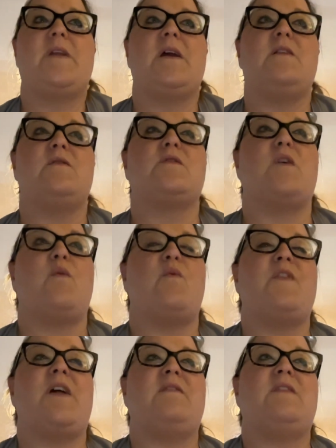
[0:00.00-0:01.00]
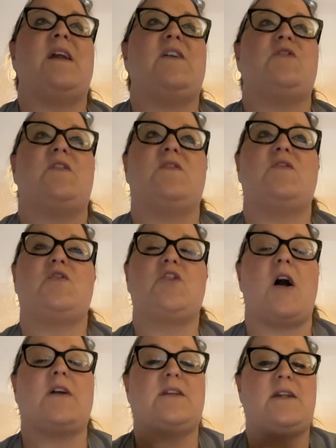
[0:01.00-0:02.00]
And so that they just
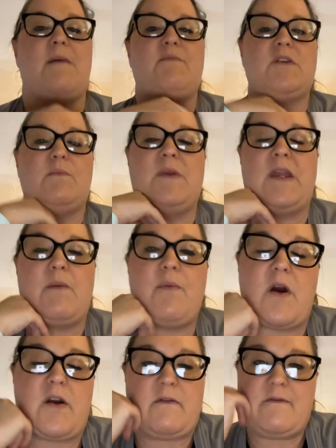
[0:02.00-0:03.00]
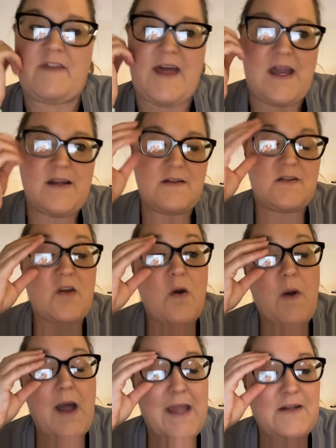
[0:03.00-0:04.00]
chalked it up to being part of that.
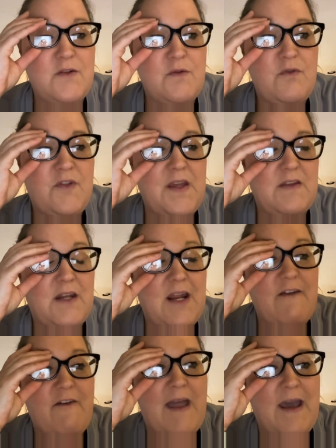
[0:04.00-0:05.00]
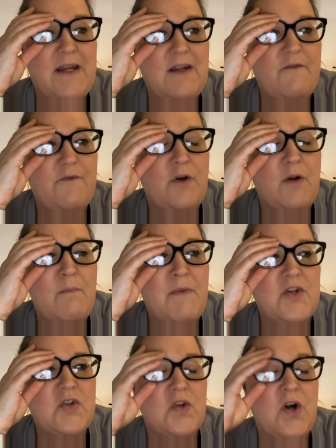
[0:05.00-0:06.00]
So I do think that I've had it for
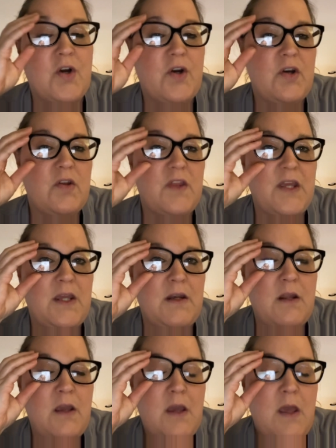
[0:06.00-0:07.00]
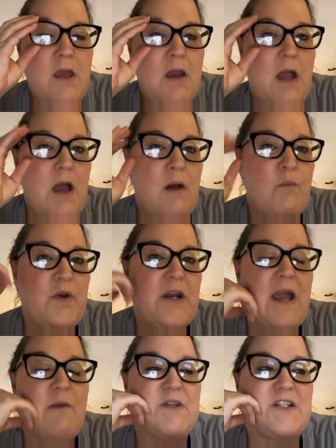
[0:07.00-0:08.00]
much longer than when
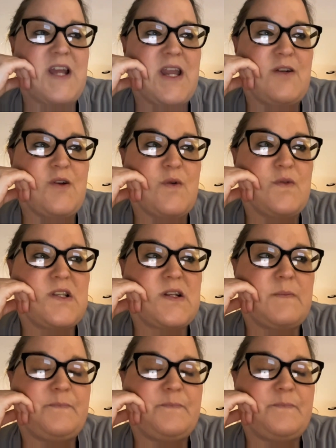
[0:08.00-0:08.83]
I was diagnosed.